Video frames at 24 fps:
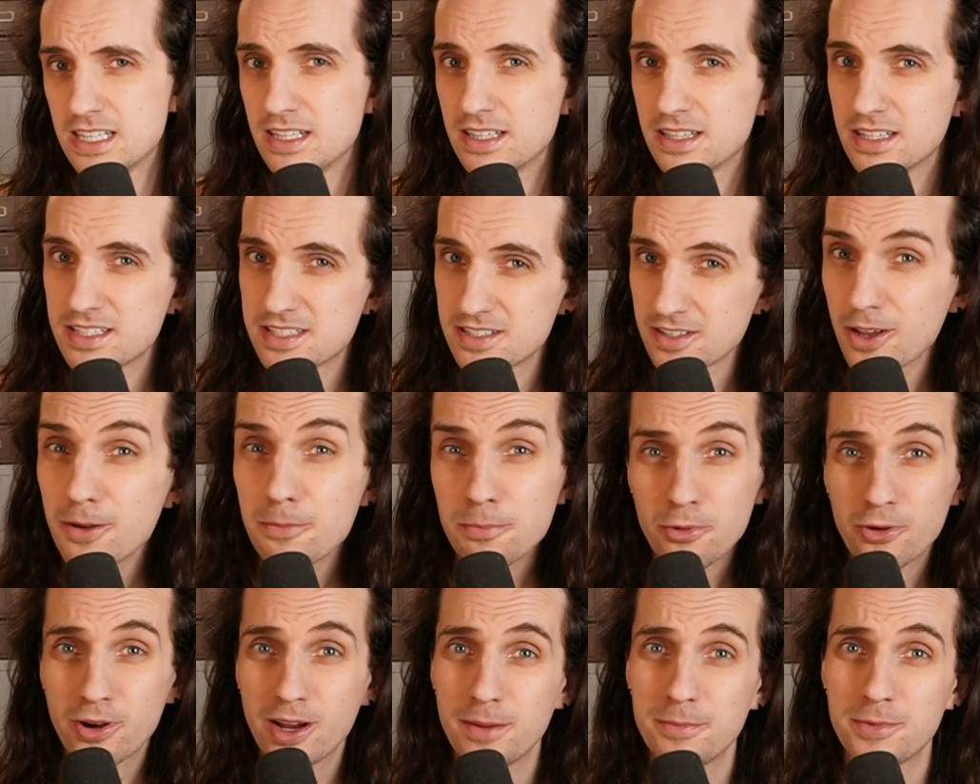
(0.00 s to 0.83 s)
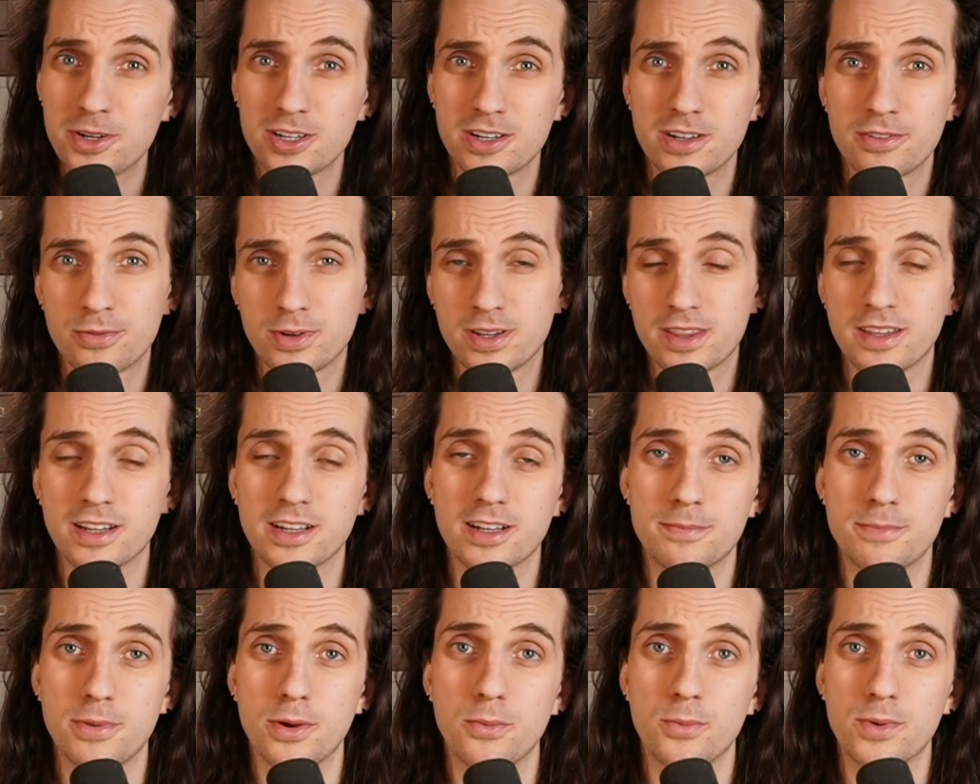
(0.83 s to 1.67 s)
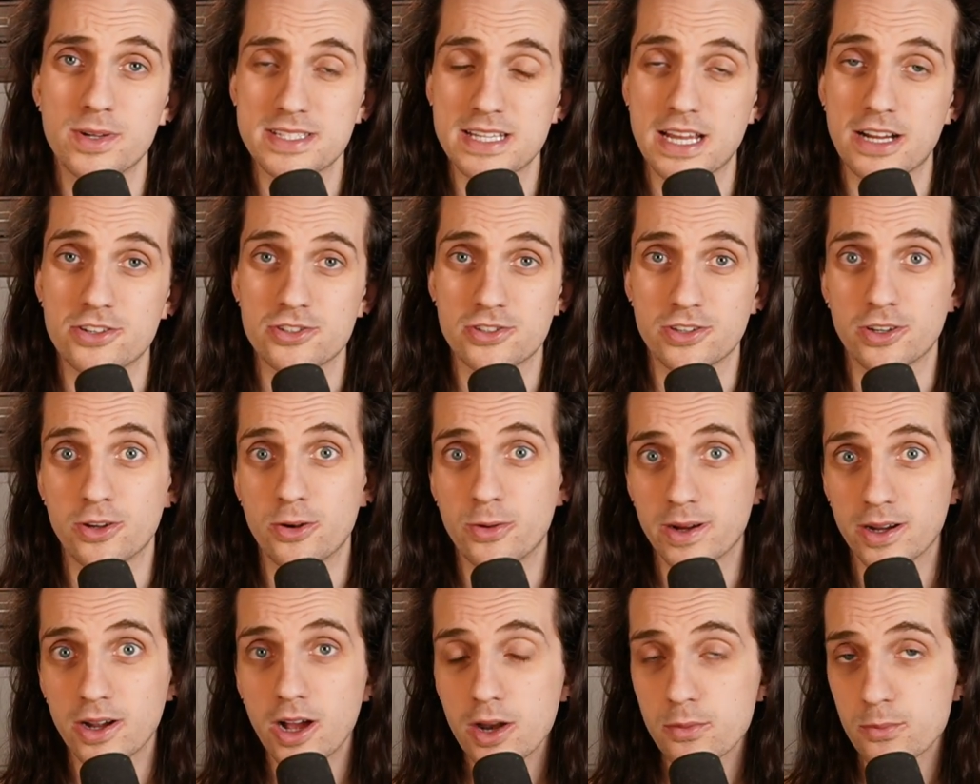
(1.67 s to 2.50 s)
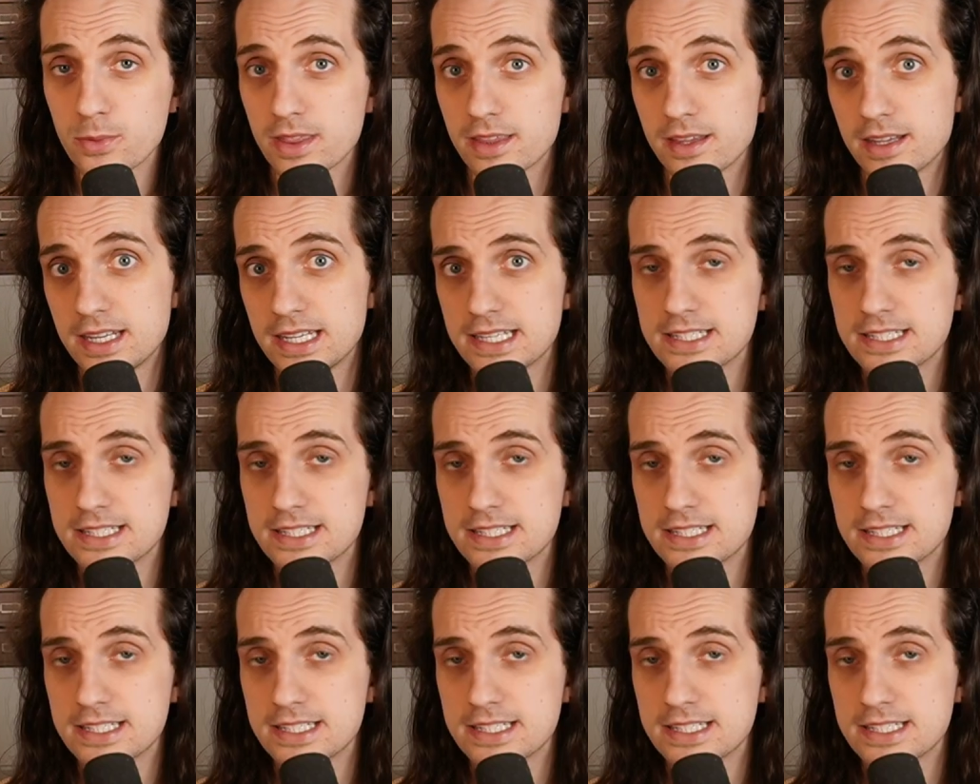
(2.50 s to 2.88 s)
The slope parameter, if we think about what's actually going on with it,